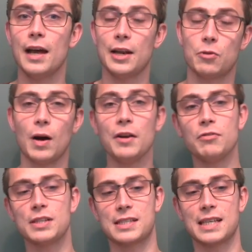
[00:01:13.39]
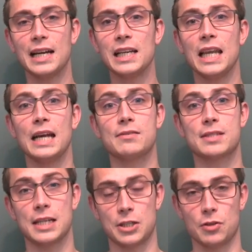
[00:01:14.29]
and one of the side
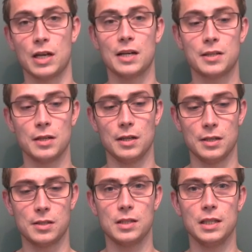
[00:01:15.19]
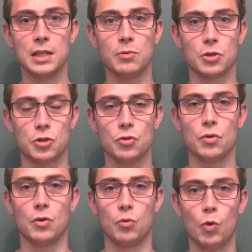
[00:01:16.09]
lengths that you got is equal
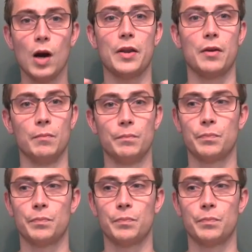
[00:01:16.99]
to one.